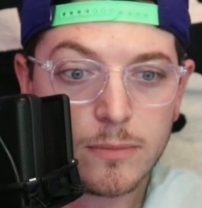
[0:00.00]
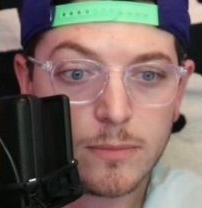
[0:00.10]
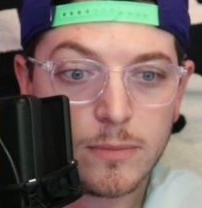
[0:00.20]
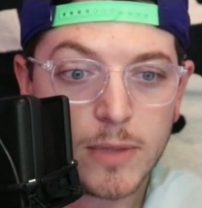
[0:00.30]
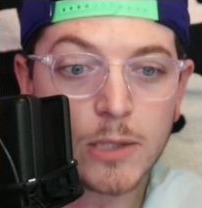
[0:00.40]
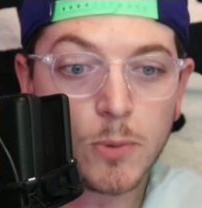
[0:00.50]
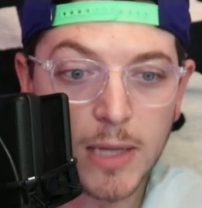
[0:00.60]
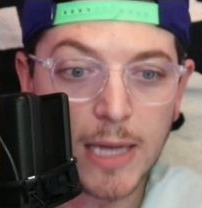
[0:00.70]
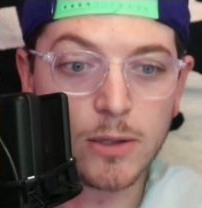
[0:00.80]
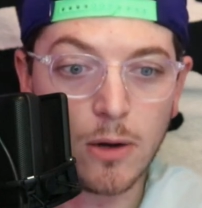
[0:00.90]
Guess what
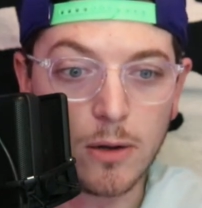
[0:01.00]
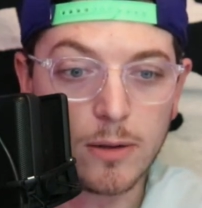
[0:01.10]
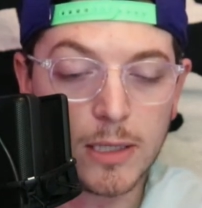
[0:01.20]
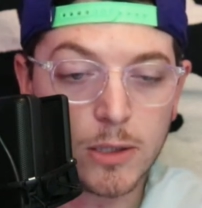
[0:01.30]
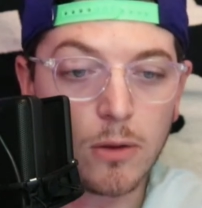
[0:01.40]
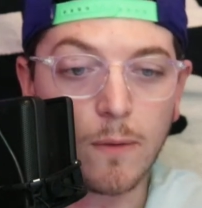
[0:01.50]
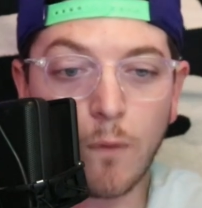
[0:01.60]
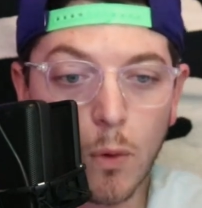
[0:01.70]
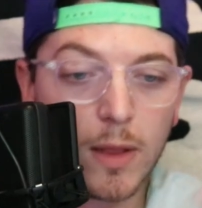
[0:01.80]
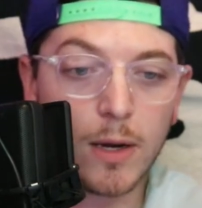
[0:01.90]
that's called? It's called the
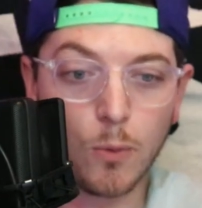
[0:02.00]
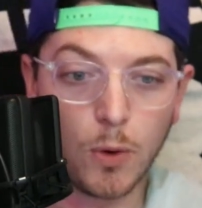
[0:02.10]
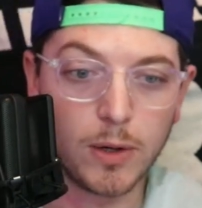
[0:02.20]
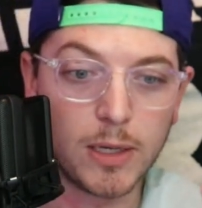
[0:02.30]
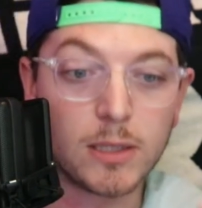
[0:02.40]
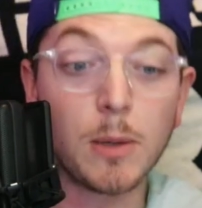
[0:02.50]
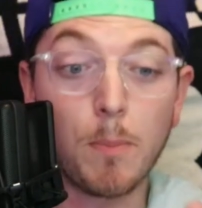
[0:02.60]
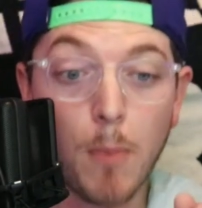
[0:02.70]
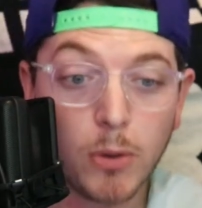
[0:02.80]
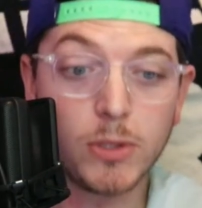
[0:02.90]
4-letter word. It's the
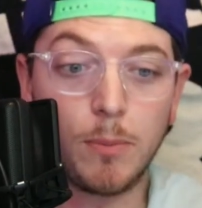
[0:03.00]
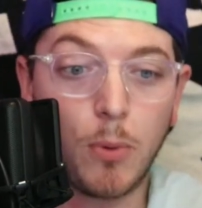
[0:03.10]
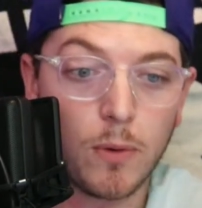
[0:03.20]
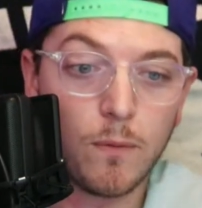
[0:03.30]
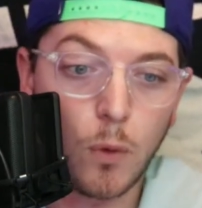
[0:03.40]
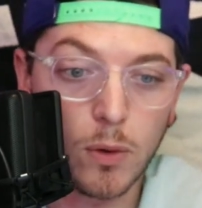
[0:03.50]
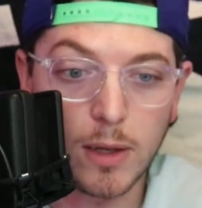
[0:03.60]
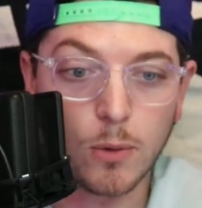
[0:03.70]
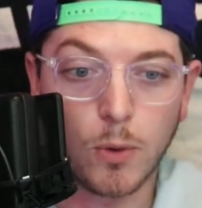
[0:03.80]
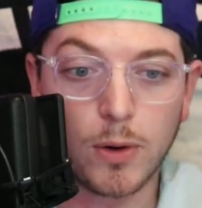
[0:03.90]
most important
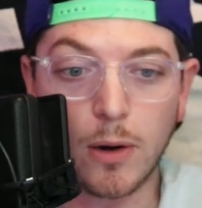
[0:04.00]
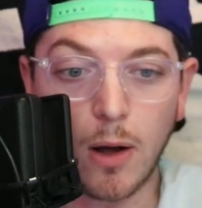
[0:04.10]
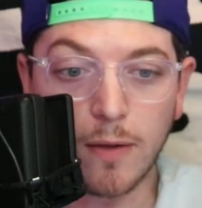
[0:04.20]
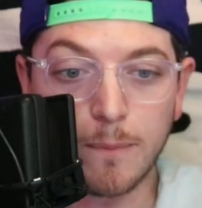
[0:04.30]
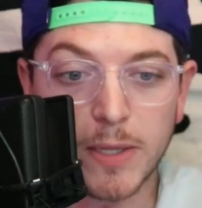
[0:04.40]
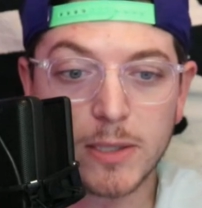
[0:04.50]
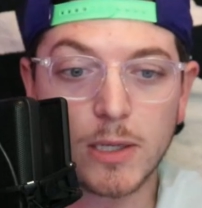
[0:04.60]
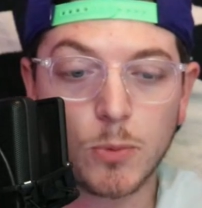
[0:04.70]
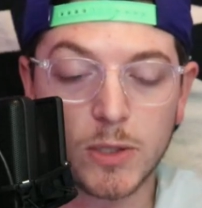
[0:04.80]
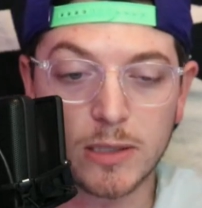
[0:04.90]
4-letter word in all of
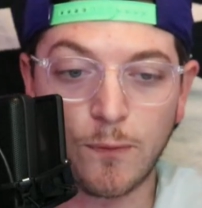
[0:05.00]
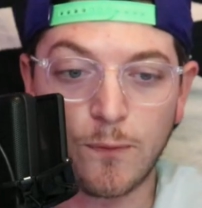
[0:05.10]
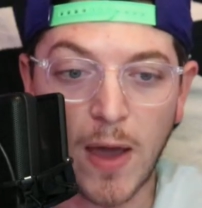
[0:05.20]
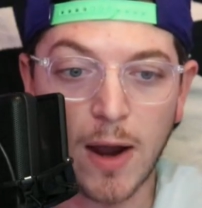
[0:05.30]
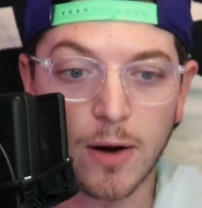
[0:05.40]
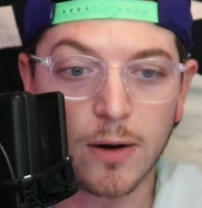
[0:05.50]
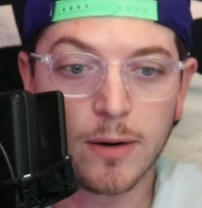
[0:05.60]
business, which is fair.